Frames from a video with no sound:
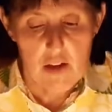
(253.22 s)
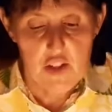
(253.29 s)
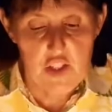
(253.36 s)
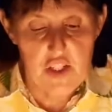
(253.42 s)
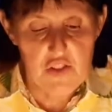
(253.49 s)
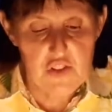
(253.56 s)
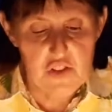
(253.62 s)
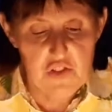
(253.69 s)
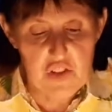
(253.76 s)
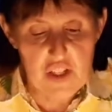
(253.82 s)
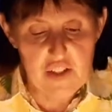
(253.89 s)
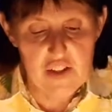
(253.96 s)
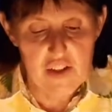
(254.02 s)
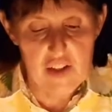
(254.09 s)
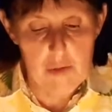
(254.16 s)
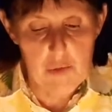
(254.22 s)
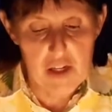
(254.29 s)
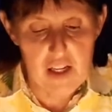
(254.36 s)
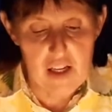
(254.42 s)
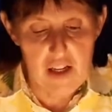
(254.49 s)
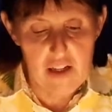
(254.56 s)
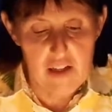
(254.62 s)
Jesus said to them
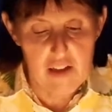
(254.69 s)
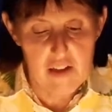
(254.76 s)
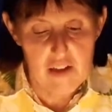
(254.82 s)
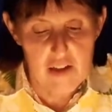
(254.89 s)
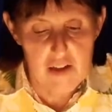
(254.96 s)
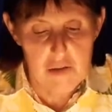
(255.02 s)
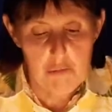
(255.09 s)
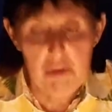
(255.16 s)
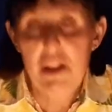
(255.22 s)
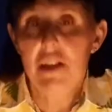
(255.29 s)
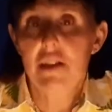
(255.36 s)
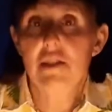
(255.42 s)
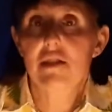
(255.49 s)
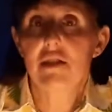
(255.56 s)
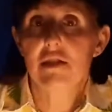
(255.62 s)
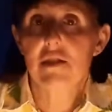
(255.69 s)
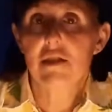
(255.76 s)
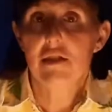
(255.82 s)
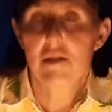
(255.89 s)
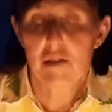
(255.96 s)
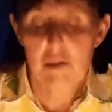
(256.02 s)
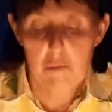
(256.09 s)
again, Peace
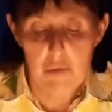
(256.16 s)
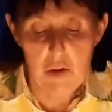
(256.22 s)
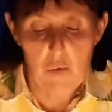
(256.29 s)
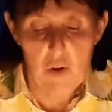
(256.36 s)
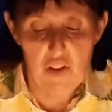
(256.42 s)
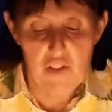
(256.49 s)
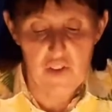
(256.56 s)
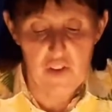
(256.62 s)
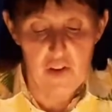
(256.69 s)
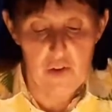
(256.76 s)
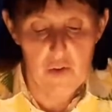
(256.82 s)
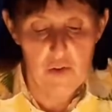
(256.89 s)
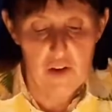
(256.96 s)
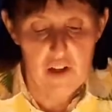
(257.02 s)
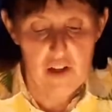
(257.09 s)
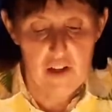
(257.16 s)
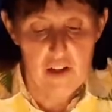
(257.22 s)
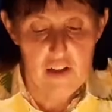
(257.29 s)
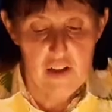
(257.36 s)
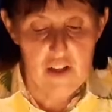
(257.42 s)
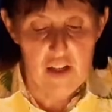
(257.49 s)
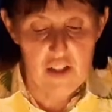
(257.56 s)
be with you.
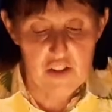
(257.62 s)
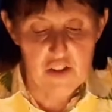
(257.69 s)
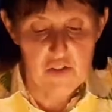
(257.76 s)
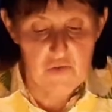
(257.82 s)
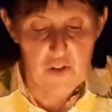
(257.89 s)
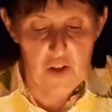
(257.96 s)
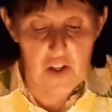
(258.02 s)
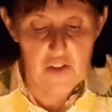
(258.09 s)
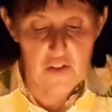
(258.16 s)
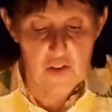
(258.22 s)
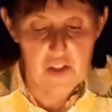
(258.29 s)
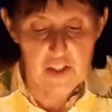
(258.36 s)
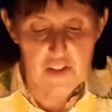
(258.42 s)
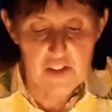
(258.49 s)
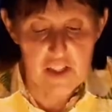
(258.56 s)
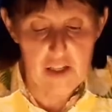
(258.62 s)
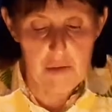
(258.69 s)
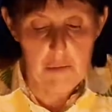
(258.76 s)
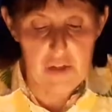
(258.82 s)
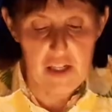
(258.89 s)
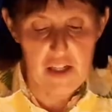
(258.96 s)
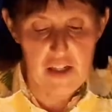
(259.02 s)
As the Father has
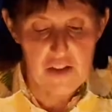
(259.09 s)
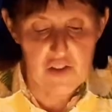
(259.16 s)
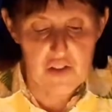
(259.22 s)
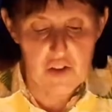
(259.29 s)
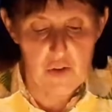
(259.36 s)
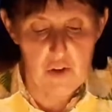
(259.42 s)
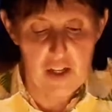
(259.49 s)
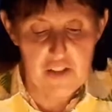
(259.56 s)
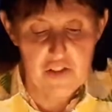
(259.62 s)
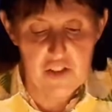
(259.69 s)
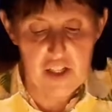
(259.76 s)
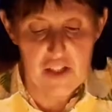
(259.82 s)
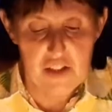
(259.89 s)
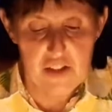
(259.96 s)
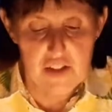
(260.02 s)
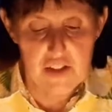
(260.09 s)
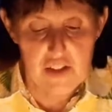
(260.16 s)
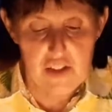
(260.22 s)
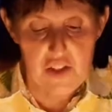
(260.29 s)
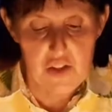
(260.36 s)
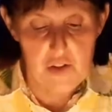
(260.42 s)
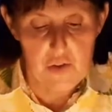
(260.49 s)
sent me, so I send
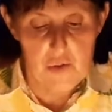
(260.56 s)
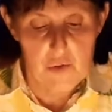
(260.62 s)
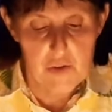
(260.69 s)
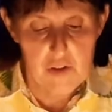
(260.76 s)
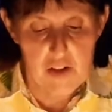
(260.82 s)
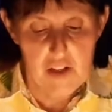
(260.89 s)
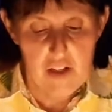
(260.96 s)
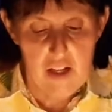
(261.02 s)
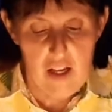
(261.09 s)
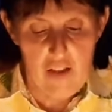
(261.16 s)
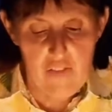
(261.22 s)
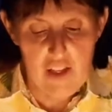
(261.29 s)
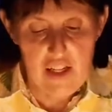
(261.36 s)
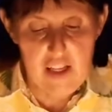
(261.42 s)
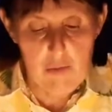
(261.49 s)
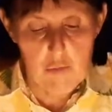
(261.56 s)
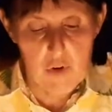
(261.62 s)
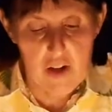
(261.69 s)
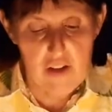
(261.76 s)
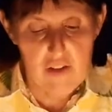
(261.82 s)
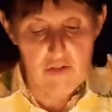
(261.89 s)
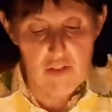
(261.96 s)
you. And then he
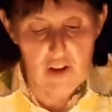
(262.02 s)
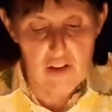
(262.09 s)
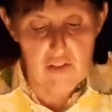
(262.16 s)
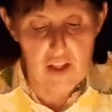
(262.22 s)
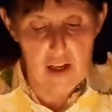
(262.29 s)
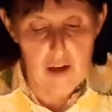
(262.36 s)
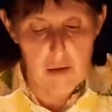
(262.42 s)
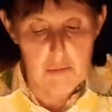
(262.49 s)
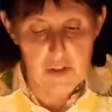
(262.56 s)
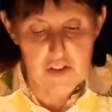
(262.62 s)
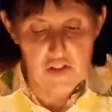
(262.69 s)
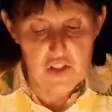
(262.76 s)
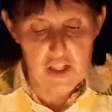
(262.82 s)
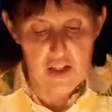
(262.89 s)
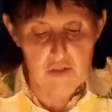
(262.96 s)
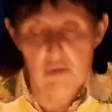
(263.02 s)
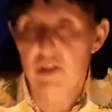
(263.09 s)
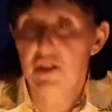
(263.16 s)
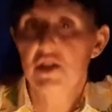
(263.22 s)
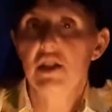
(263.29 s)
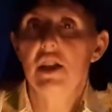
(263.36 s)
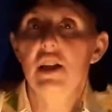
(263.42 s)
breathed on them and said,
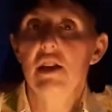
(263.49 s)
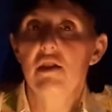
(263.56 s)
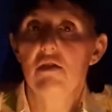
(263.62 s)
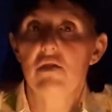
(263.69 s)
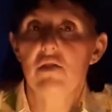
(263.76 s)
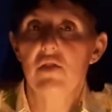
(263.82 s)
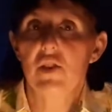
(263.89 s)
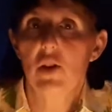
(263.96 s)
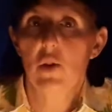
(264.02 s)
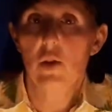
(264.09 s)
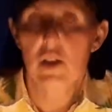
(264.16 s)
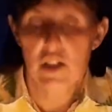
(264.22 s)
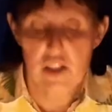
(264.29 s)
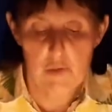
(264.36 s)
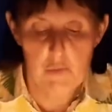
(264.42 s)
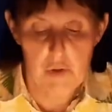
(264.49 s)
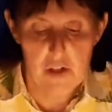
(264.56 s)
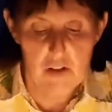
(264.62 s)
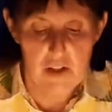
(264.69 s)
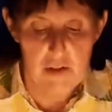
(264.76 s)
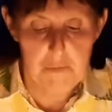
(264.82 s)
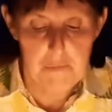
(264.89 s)
Receive the Holy
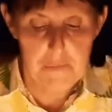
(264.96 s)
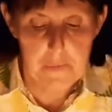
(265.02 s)
Spirit.